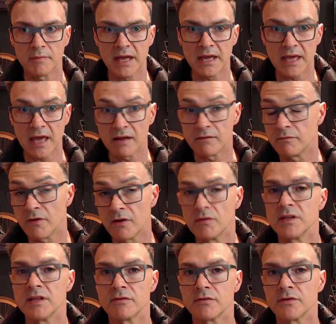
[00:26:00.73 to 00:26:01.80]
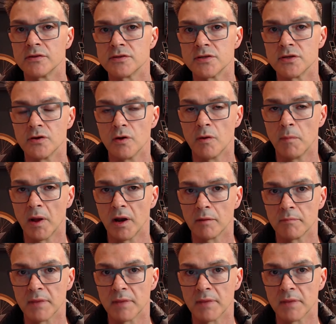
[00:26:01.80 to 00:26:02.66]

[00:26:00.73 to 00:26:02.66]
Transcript: Again, very different to a Pollock